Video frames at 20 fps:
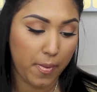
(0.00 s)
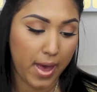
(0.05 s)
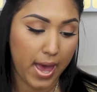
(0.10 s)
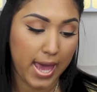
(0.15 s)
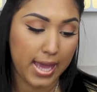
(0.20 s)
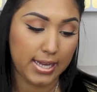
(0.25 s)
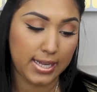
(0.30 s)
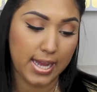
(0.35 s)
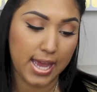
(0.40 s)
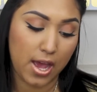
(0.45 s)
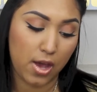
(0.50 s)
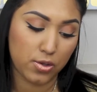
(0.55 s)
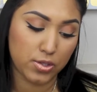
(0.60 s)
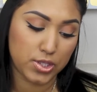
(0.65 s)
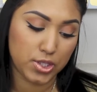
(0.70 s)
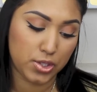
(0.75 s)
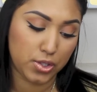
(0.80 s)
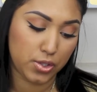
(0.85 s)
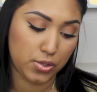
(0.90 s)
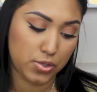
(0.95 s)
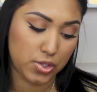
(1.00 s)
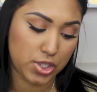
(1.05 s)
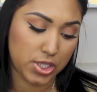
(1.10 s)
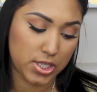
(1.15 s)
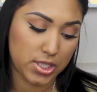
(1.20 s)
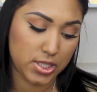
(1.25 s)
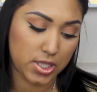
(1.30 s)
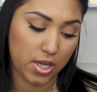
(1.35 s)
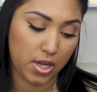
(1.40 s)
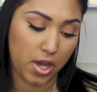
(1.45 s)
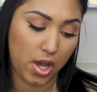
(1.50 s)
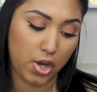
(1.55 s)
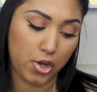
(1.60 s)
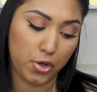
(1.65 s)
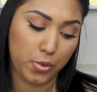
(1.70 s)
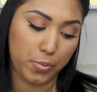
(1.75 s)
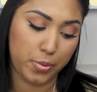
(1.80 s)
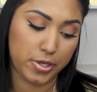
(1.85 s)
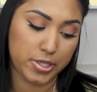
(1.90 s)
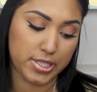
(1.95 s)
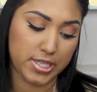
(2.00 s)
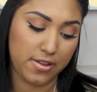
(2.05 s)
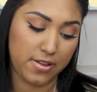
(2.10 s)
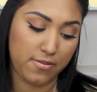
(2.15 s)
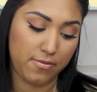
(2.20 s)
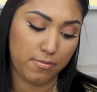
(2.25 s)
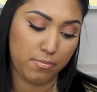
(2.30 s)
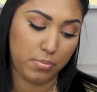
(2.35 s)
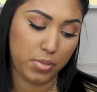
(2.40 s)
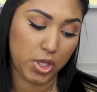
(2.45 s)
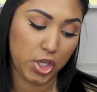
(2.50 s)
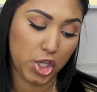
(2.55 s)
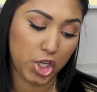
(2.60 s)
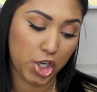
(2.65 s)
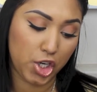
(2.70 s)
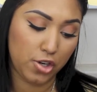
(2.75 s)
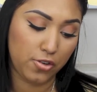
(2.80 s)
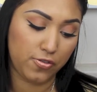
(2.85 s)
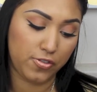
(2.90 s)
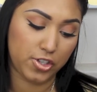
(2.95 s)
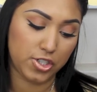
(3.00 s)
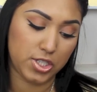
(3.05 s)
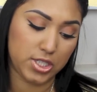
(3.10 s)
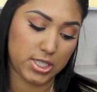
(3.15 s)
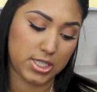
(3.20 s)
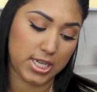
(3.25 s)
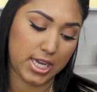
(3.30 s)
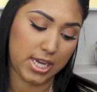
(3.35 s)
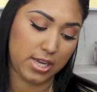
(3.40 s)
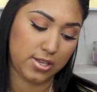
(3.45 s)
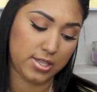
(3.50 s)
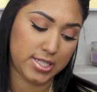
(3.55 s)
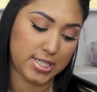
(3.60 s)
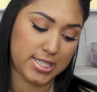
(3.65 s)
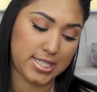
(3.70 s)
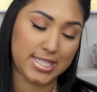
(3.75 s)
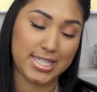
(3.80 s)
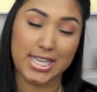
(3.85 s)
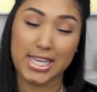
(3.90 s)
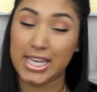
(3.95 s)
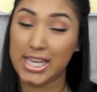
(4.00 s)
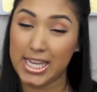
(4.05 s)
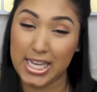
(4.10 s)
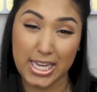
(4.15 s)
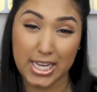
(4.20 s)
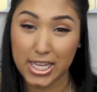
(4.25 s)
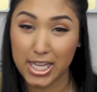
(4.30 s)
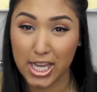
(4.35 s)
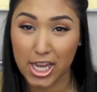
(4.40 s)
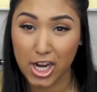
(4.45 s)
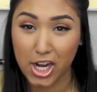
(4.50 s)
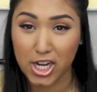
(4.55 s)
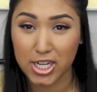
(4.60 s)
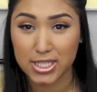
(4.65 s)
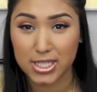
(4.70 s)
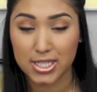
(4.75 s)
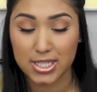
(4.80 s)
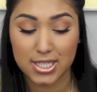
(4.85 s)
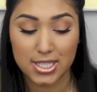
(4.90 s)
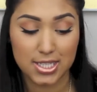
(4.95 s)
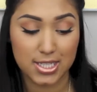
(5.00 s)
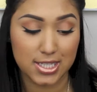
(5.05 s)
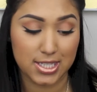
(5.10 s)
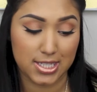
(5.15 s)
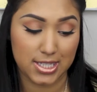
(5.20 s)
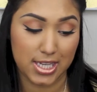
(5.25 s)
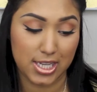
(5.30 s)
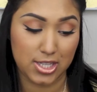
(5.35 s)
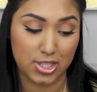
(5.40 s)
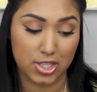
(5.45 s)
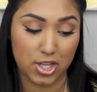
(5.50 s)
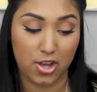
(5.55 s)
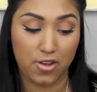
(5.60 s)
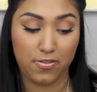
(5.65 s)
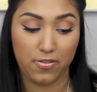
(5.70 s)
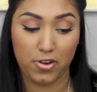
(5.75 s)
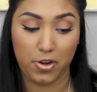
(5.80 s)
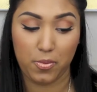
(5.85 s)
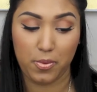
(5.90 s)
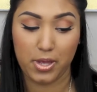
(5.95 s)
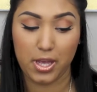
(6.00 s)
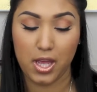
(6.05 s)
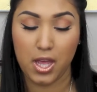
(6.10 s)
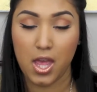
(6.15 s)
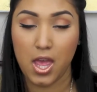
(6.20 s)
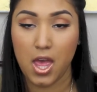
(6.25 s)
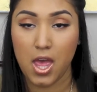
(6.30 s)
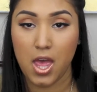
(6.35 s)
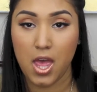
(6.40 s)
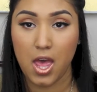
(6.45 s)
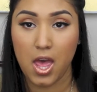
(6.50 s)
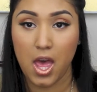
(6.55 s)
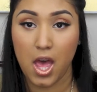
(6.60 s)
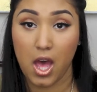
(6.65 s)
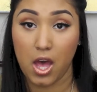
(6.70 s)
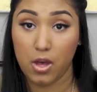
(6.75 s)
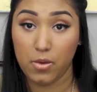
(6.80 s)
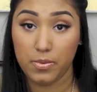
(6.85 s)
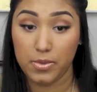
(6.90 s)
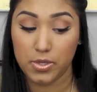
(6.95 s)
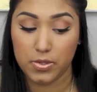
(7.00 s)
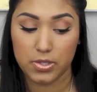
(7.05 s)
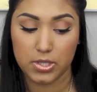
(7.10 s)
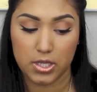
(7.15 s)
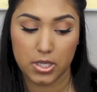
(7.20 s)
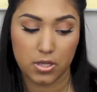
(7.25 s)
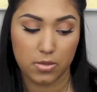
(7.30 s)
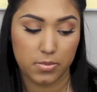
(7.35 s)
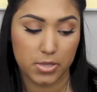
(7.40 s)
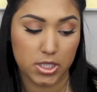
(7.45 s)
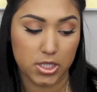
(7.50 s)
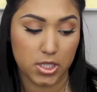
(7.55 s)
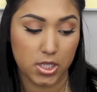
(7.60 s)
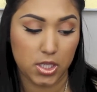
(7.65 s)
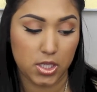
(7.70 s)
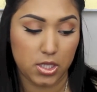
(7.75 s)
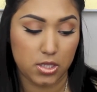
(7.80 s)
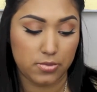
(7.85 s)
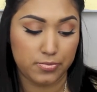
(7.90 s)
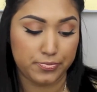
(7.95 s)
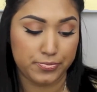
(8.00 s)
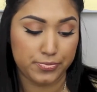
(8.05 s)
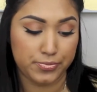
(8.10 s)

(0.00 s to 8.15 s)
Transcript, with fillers: by Now Solutions, 100% pure versatile skincare. It says it's a skin softener, but I'll be using it on my skin.